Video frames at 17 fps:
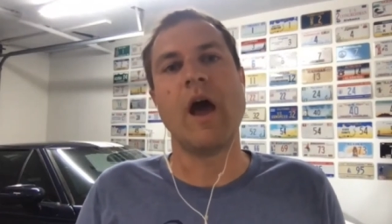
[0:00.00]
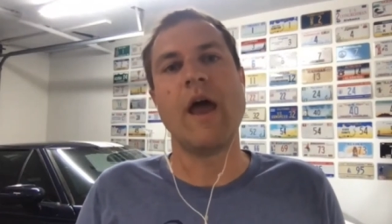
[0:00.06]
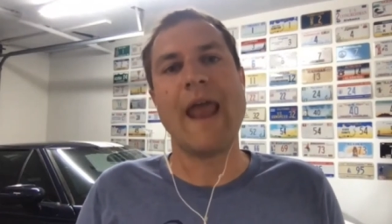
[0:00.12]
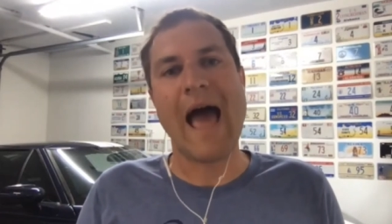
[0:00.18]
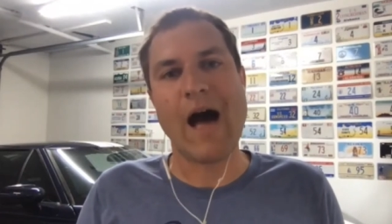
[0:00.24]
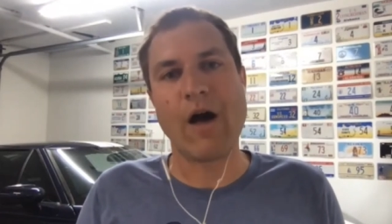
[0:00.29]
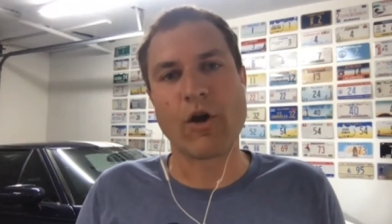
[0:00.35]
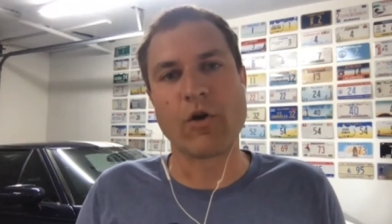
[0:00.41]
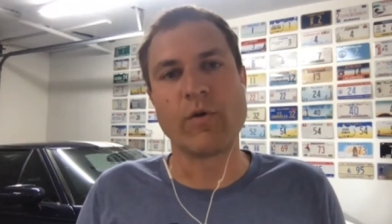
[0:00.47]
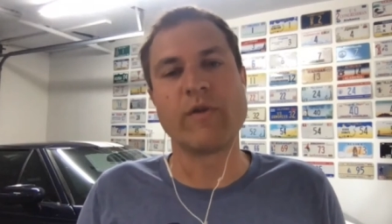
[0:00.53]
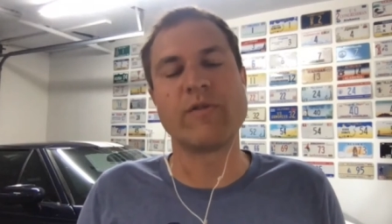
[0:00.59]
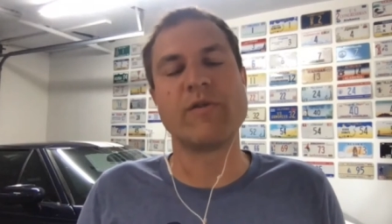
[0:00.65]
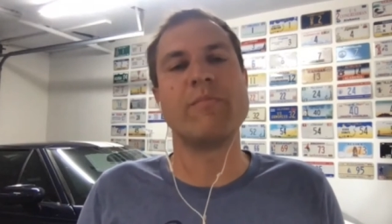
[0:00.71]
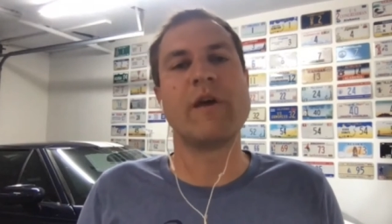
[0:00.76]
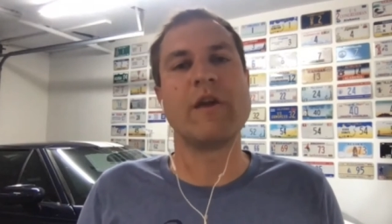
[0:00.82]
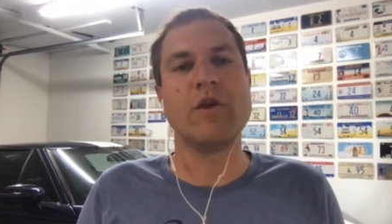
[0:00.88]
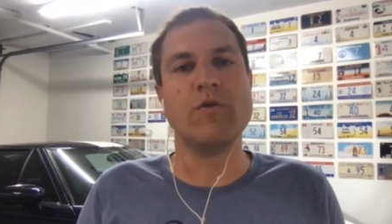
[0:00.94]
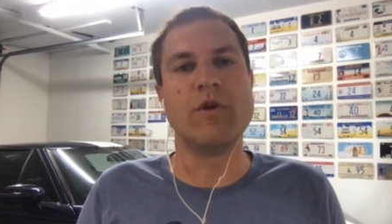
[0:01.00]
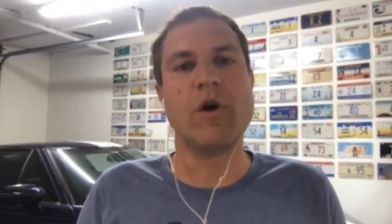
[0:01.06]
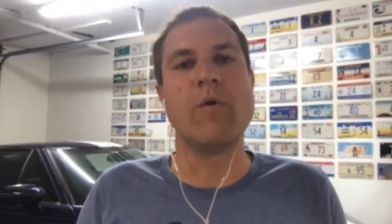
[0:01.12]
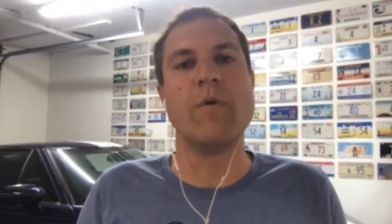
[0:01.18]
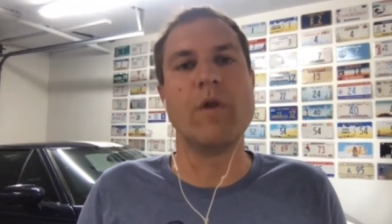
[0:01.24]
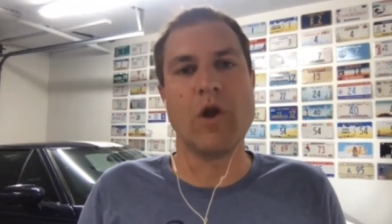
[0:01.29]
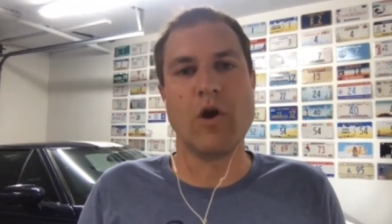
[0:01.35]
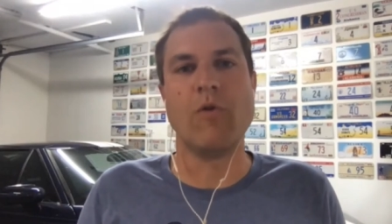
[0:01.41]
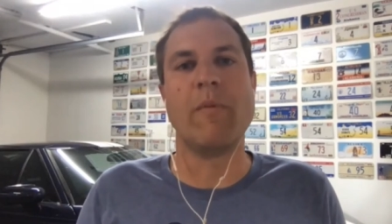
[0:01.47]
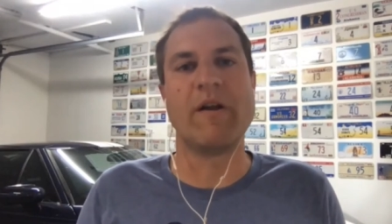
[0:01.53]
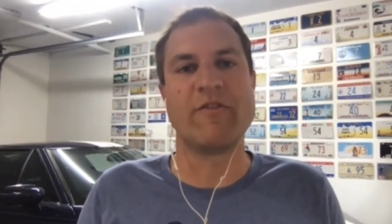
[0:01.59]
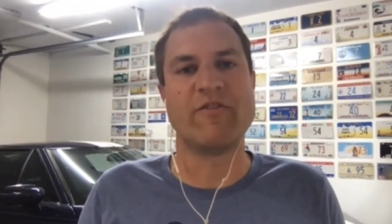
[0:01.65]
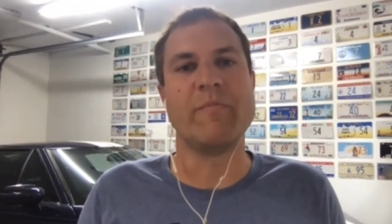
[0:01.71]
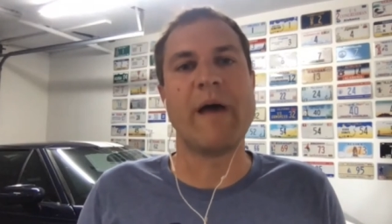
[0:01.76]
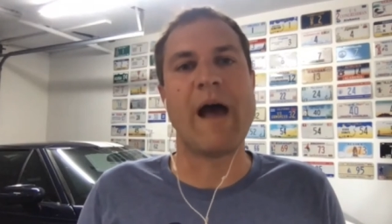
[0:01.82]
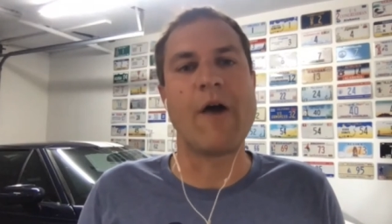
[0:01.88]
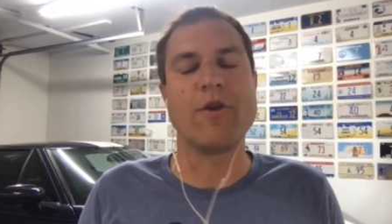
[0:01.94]
an algorithm that you don't know
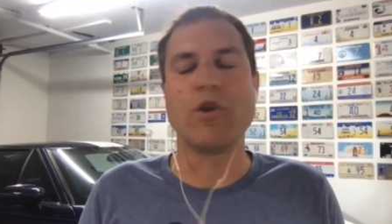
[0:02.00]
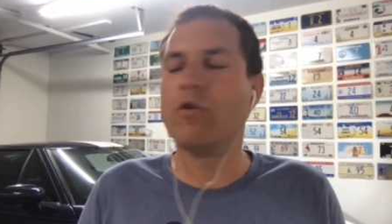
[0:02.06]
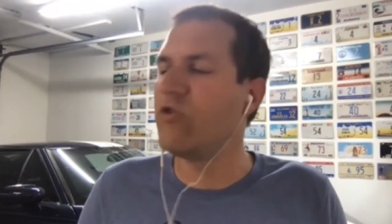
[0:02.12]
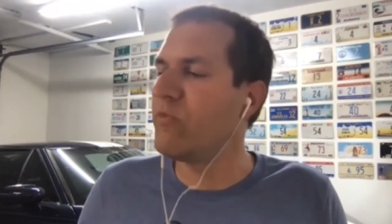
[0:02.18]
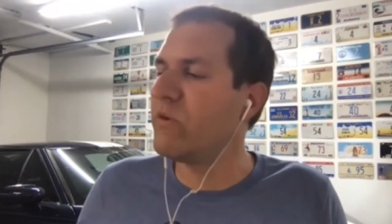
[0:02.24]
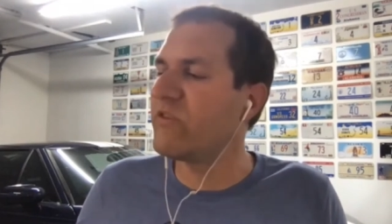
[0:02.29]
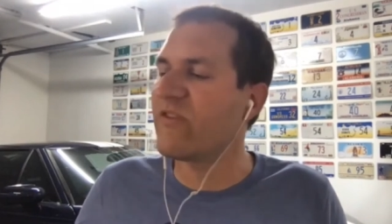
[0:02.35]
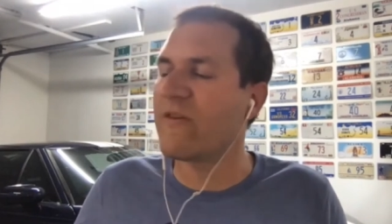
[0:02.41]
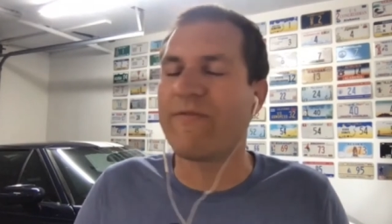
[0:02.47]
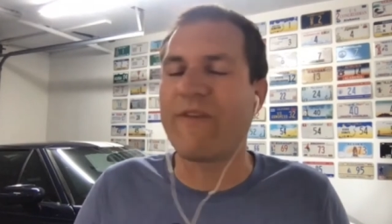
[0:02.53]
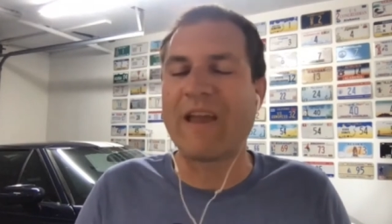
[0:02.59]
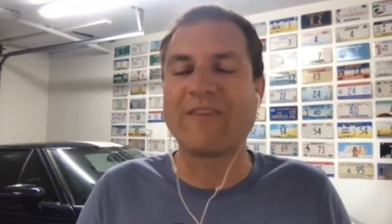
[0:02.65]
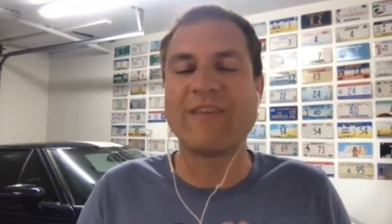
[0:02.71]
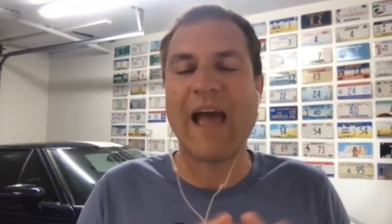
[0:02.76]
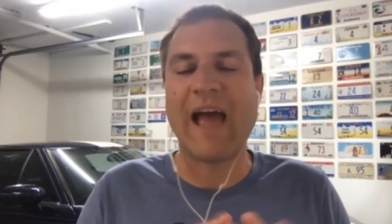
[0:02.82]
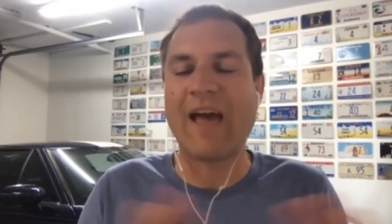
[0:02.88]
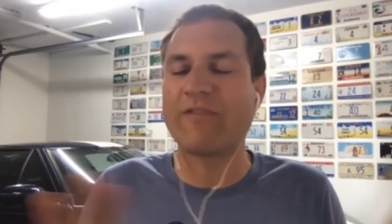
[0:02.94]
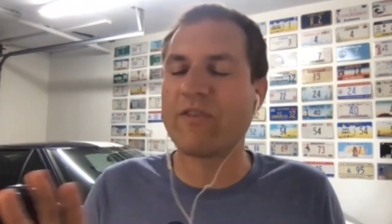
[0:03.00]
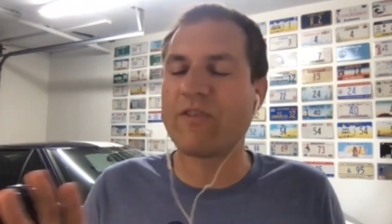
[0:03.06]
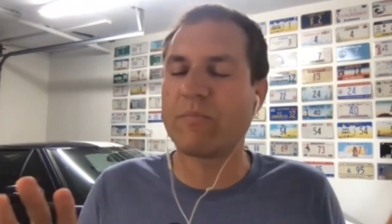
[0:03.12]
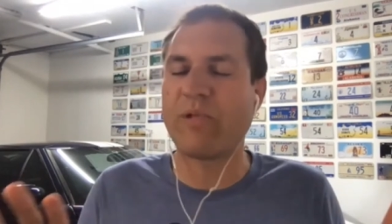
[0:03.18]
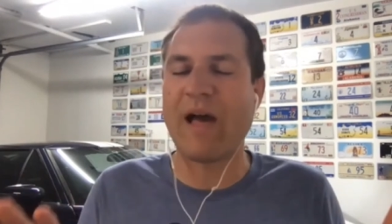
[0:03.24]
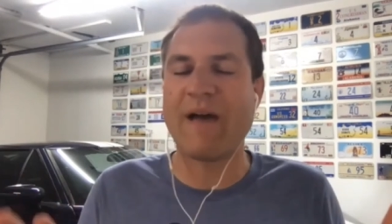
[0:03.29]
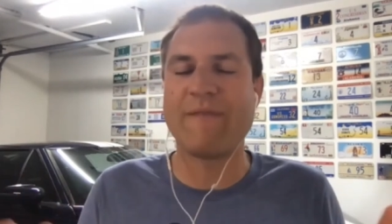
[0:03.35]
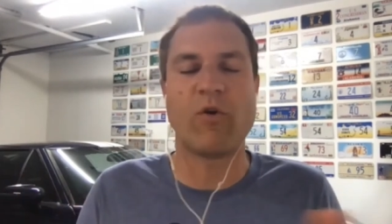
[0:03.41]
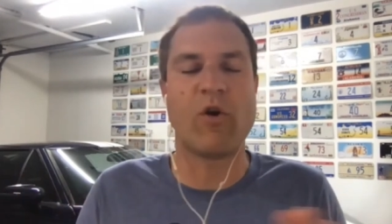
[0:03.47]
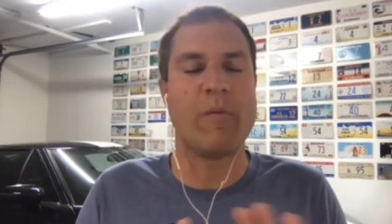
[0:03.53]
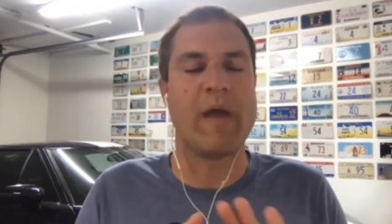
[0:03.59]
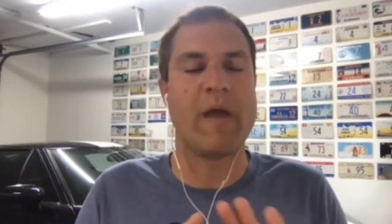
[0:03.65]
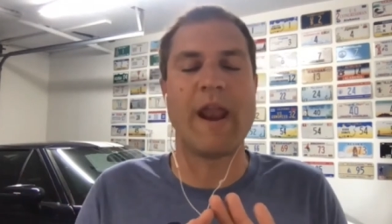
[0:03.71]
much about youtube is a fantastic platform